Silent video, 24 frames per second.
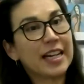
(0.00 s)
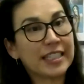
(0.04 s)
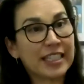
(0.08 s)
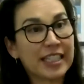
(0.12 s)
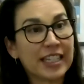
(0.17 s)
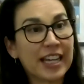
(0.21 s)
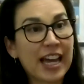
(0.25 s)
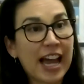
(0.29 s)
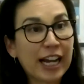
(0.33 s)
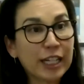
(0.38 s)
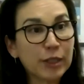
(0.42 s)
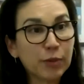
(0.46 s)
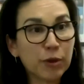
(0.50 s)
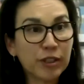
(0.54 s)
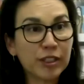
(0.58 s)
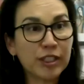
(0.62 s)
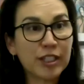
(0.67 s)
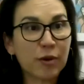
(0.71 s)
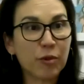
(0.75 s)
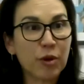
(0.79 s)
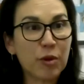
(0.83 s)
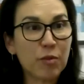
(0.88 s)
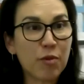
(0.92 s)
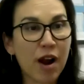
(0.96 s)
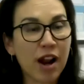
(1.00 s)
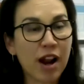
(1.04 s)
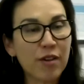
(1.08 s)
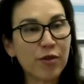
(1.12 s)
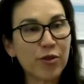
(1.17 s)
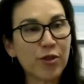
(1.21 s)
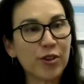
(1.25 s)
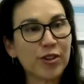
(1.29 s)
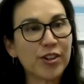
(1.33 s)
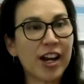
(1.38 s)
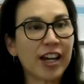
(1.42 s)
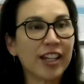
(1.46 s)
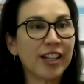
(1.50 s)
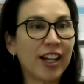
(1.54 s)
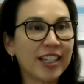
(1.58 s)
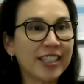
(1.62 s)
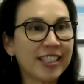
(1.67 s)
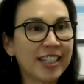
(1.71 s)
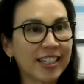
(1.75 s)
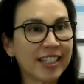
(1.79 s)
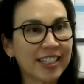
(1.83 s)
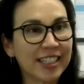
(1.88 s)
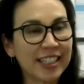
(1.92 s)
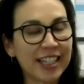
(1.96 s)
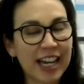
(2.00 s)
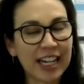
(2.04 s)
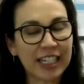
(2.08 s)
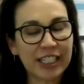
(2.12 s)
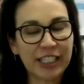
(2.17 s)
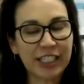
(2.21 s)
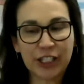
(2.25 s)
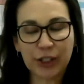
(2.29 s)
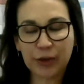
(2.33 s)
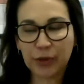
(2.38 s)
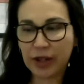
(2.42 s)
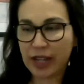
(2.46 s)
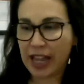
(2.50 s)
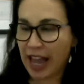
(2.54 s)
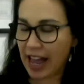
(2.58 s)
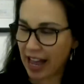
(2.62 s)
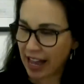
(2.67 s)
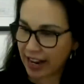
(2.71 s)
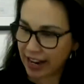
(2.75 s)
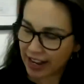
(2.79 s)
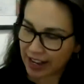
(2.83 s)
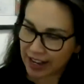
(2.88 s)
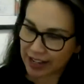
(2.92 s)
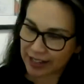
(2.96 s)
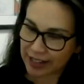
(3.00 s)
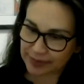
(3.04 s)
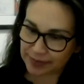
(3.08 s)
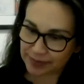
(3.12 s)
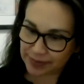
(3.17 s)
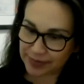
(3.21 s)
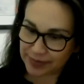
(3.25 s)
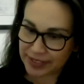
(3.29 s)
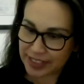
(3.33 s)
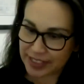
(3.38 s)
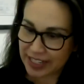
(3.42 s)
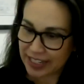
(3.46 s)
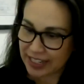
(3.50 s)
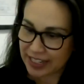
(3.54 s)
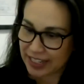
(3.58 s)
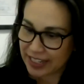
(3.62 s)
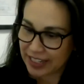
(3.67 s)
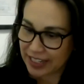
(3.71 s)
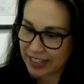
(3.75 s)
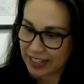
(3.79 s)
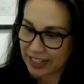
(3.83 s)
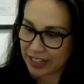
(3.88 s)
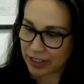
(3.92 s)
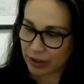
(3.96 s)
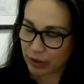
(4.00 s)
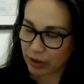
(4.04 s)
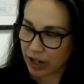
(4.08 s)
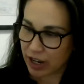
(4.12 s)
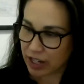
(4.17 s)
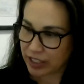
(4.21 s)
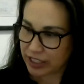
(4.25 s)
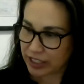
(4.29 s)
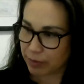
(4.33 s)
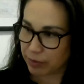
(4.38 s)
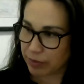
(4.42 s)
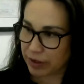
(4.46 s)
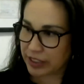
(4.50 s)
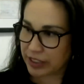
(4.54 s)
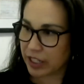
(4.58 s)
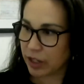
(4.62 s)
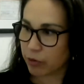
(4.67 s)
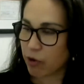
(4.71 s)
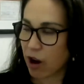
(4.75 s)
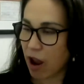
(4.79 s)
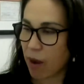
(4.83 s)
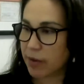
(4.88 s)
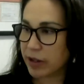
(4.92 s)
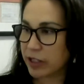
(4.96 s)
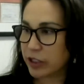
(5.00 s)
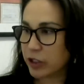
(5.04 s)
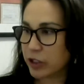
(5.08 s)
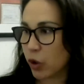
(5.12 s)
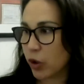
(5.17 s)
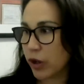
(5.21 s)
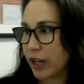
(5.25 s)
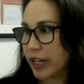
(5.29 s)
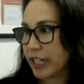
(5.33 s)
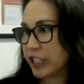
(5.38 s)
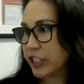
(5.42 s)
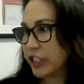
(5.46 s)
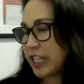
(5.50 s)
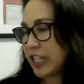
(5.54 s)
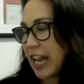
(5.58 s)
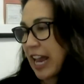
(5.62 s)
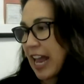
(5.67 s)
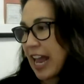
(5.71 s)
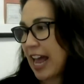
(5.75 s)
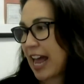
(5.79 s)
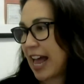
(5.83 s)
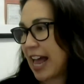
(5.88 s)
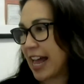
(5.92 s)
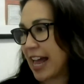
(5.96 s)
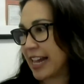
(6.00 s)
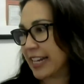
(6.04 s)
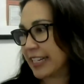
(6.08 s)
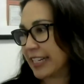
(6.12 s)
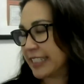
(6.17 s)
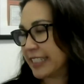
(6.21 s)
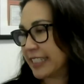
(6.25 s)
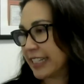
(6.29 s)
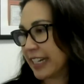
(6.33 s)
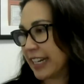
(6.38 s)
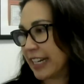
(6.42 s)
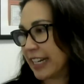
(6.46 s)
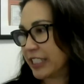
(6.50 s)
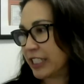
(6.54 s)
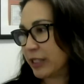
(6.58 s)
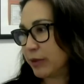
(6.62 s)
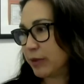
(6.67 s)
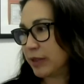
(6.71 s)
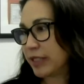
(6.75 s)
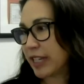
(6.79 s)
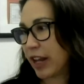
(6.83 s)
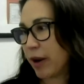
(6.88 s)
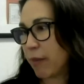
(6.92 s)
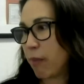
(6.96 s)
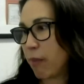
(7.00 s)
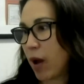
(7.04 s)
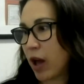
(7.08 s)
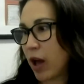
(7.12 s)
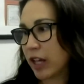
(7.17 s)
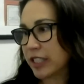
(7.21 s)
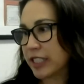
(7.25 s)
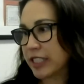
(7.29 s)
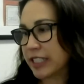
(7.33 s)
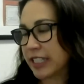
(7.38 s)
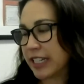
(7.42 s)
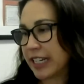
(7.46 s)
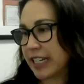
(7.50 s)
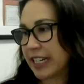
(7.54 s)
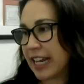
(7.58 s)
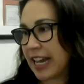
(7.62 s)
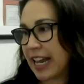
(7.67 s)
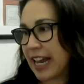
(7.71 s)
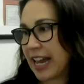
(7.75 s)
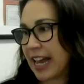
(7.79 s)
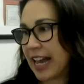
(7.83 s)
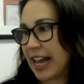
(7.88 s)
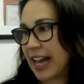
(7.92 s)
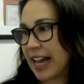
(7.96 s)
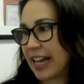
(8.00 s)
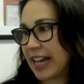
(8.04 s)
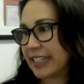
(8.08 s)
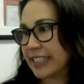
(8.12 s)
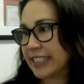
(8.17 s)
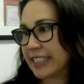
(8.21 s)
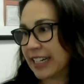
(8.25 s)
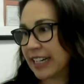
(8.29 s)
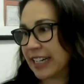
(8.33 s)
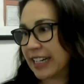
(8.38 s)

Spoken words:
The experts that we brought in for the child law section last year, we had, oh gosh, Robin Deutsch, and she was out of Boston, and